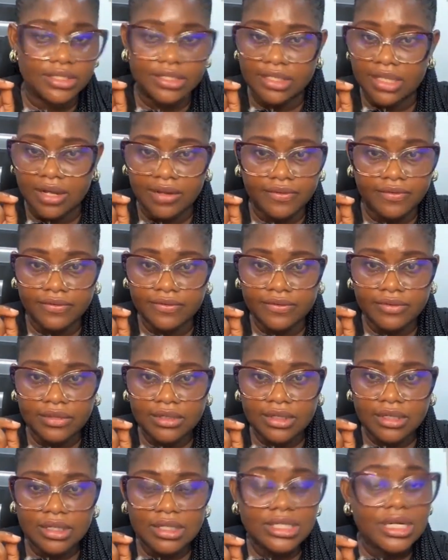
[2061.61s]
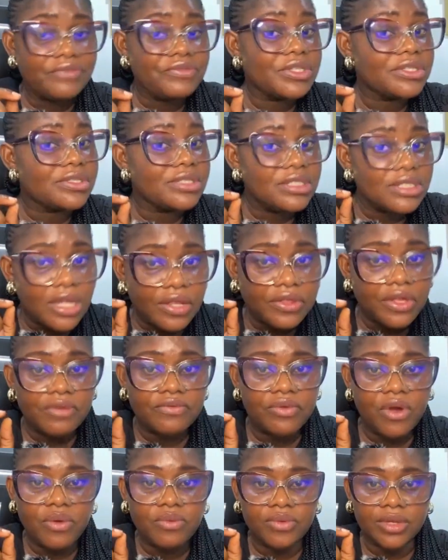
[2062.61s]
yourself. There is
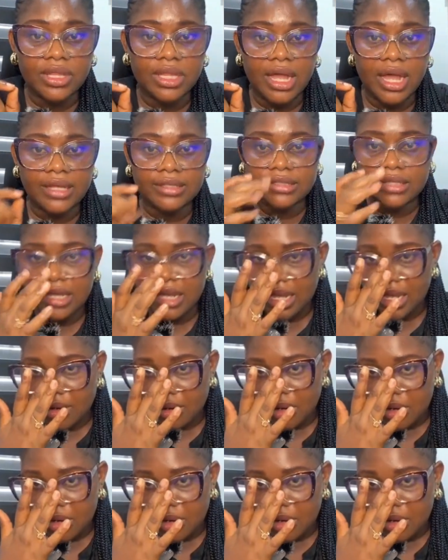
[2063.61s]
nothing wrong with that.